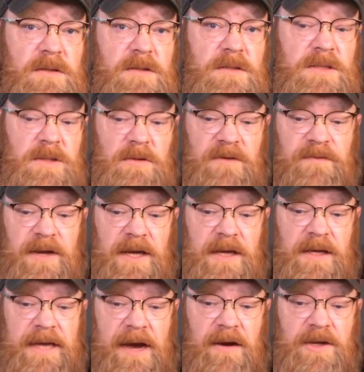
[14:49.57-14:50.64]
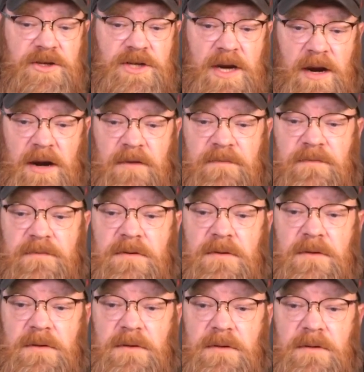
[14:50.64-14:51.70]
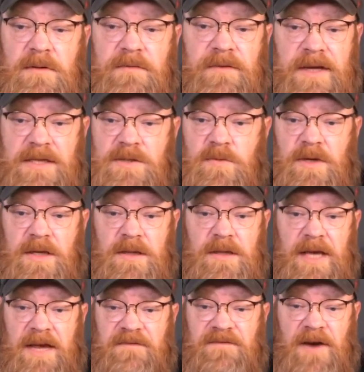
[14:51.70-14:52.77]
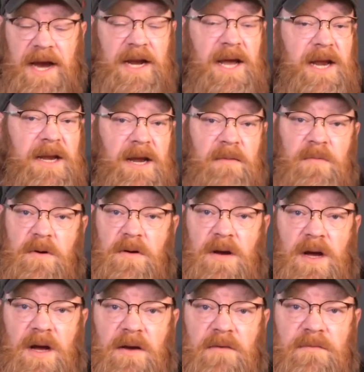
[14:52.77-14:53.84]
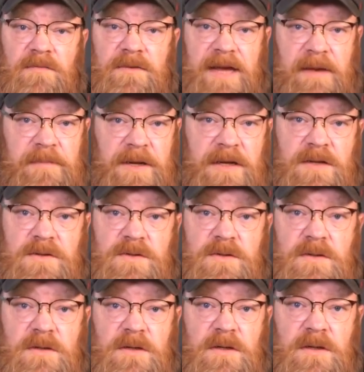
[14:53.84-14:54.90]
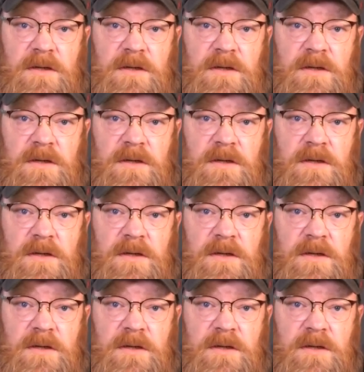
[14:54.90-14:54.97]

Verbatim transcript: So if a county sheriff faced with a finite number of deputies